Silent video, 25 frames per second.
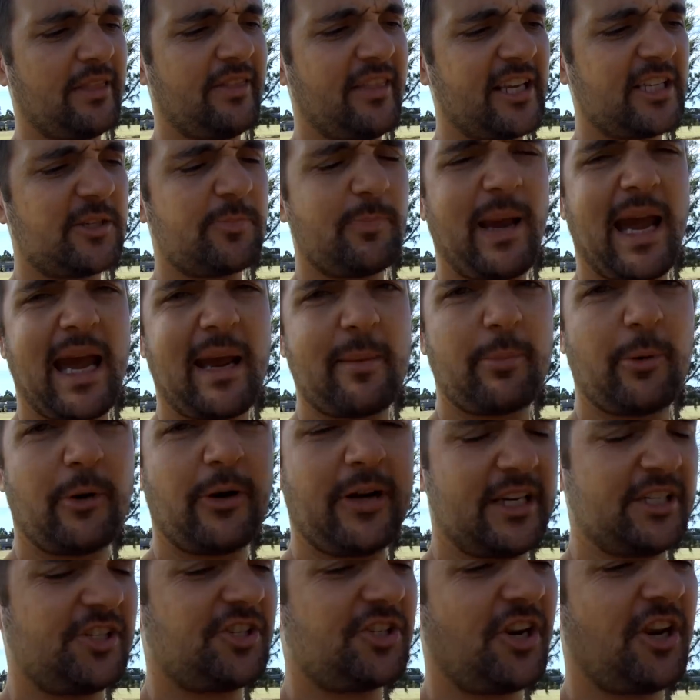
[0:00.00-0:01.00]
this bad boy
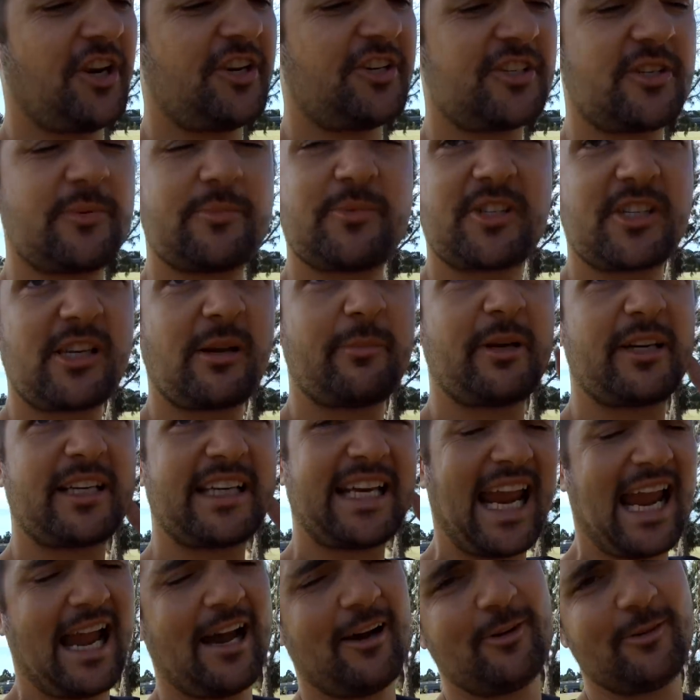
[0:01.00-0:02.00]
and show you some of
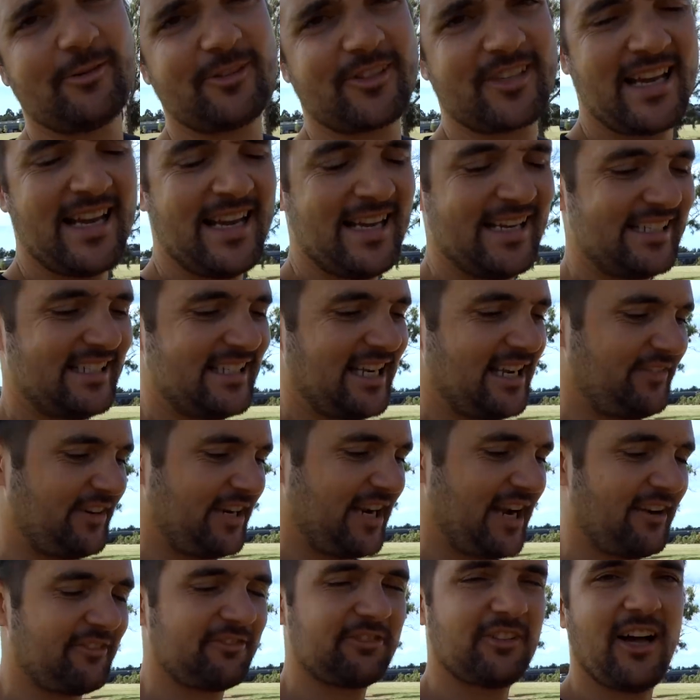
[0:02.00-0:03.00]
Cal's
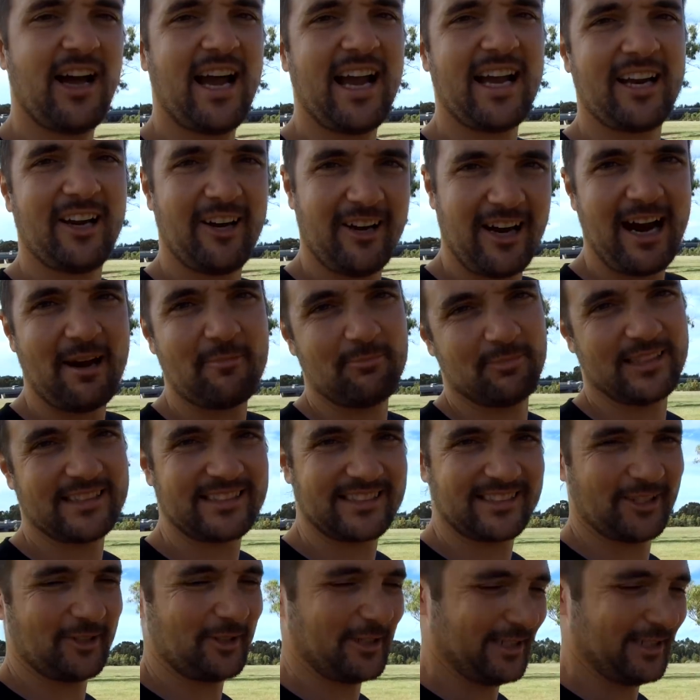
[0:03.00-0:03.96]
DVR flying. All right, let's do